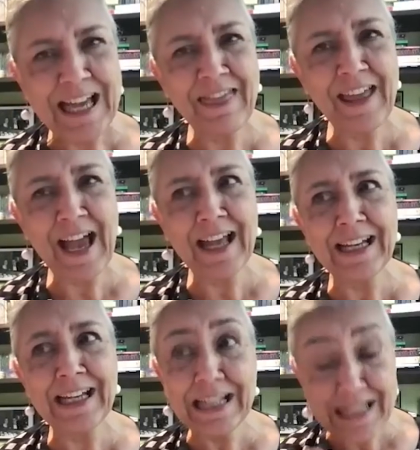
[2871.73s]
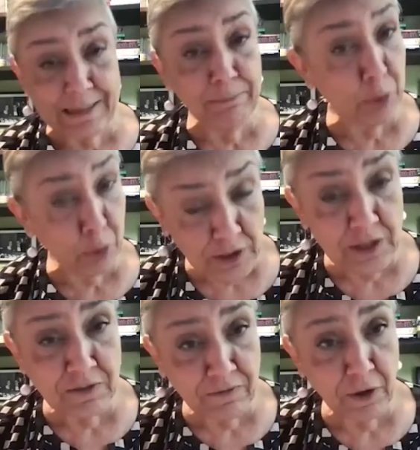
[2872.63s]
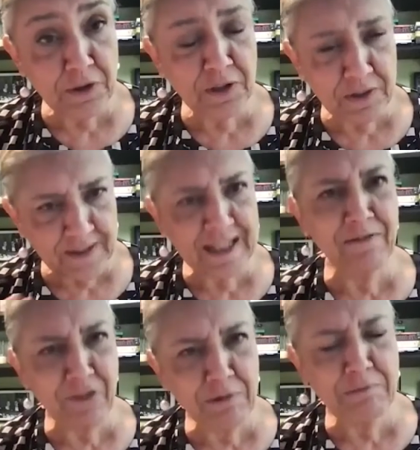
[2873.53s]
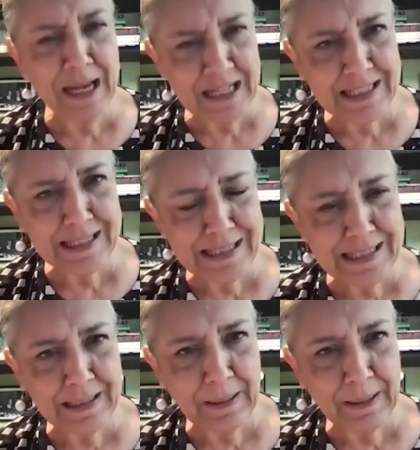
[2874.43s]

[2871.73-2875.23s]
that it is important to vote and that their vote matters?